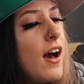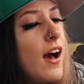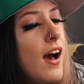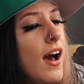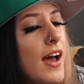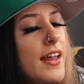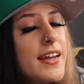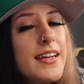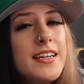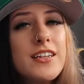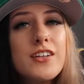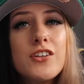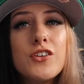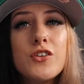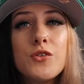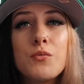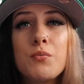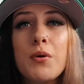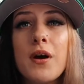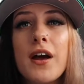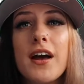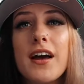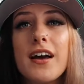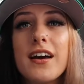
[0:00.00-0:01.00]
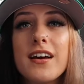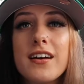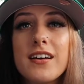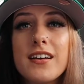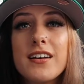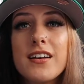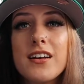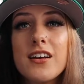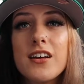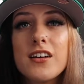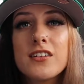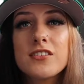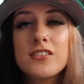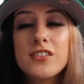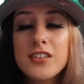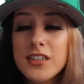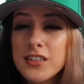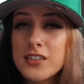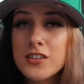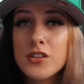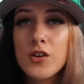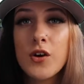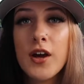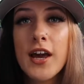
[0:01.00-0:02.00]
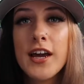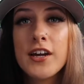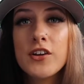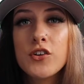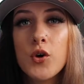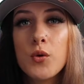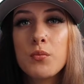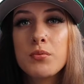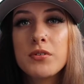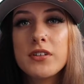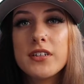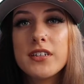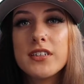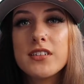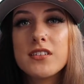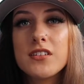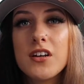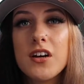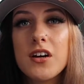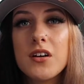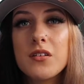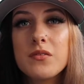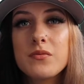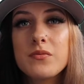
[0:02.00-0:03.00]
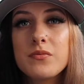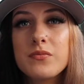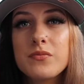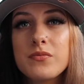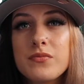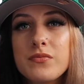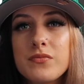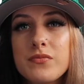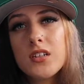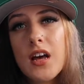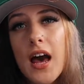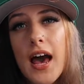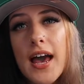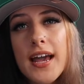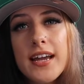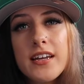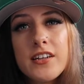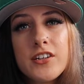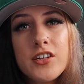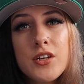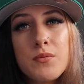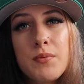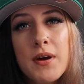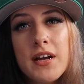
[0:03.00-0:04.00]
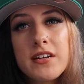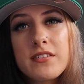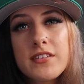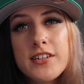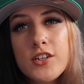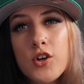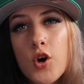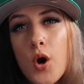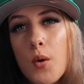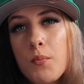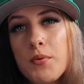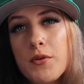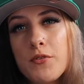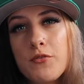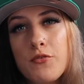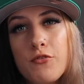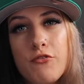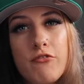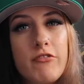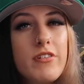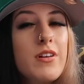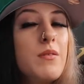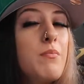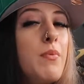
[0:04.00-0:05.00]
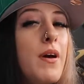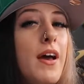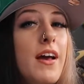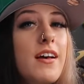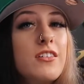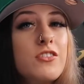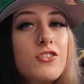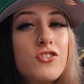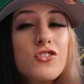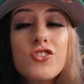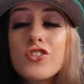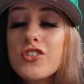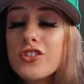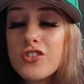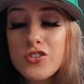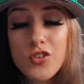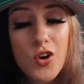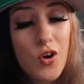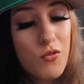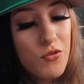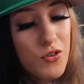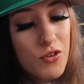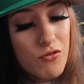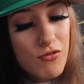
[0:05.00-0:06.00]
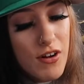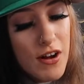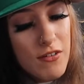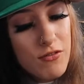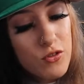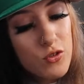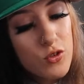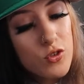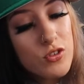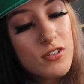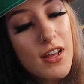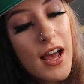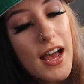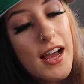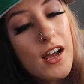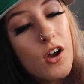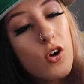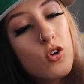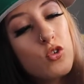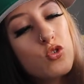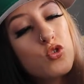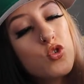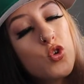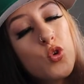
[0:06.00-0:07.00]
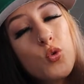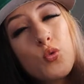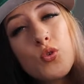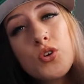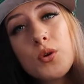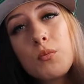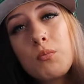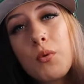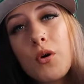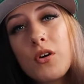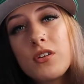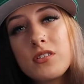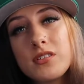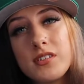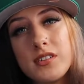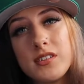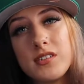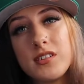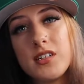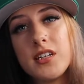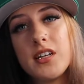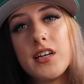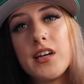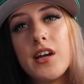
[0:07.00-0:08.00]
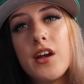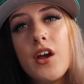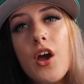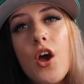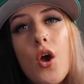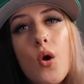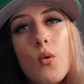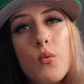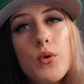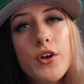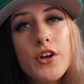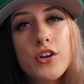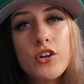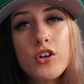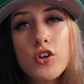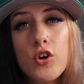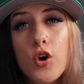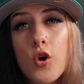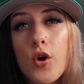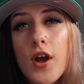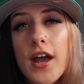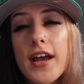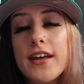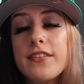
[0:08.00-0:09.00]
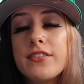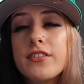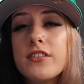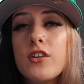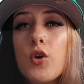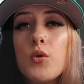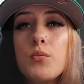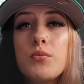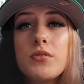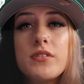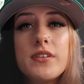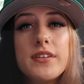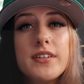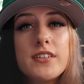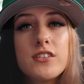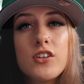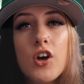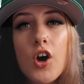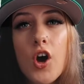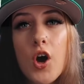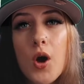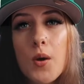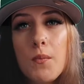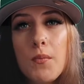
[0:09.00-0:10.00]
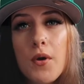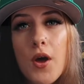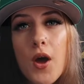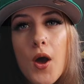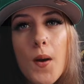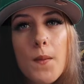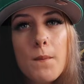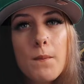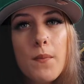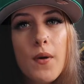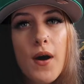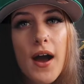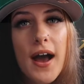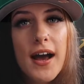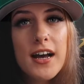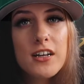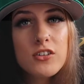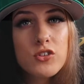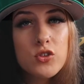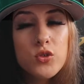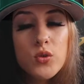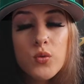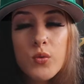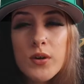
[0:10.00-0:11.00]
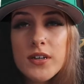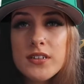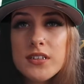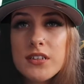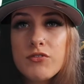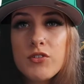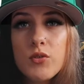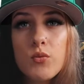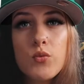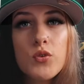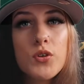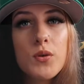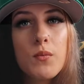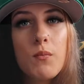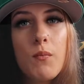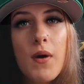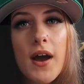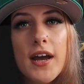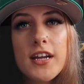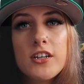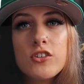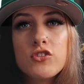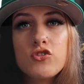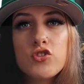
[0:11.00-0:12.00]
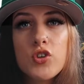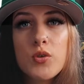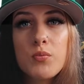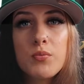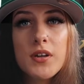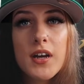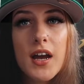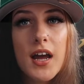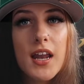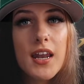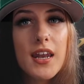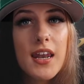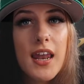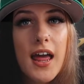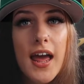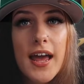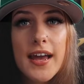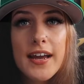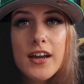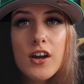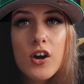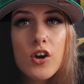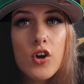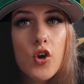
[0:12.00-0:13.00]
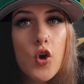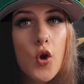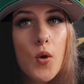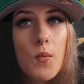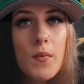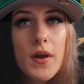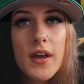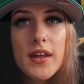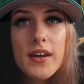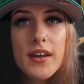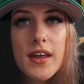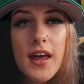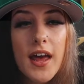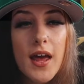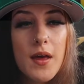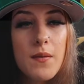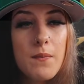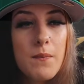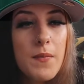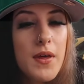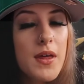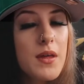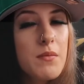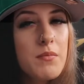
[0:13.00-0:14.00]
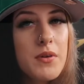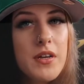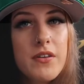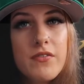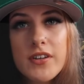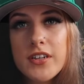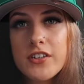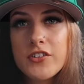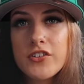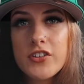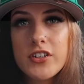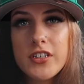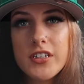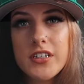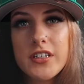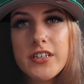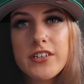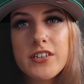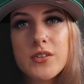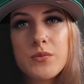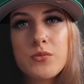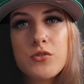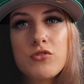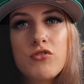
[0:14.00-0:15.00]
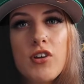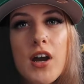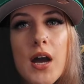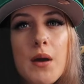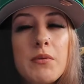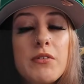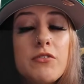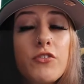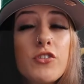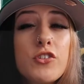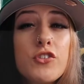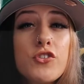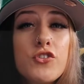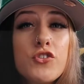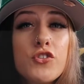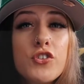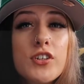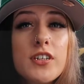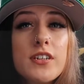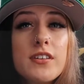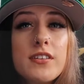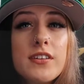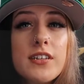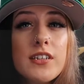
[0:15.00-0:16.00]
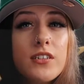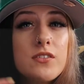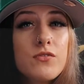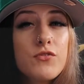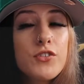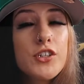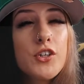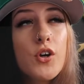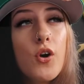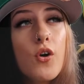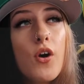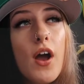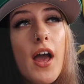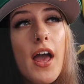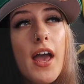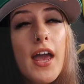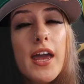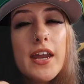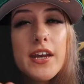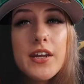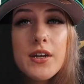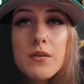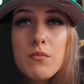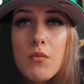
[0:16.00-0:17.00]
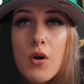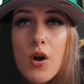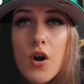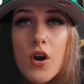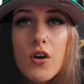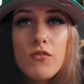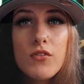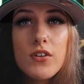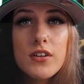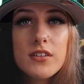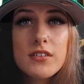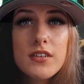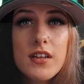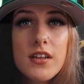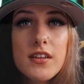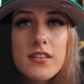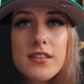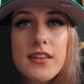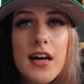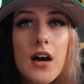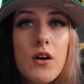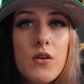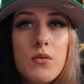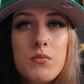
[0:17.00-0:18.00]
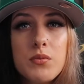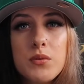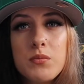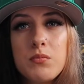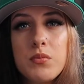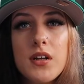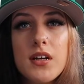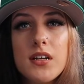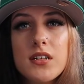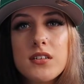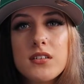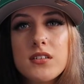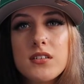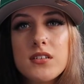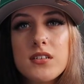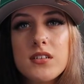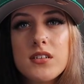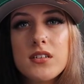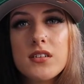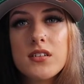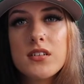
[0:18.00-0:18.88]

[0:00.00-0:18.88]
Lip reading: I need a new pair. So let's go ahead and open these up. So I ended up actually copying 3 pairs just off of raffles. I got 2 of the boxes here. We're going to go ahead and open these up. But as always, if you wouldn't mind dropping a like, a comment, and maybe even a cheeky subscribe if you're enjoying this video or any of my others, that would be blessed.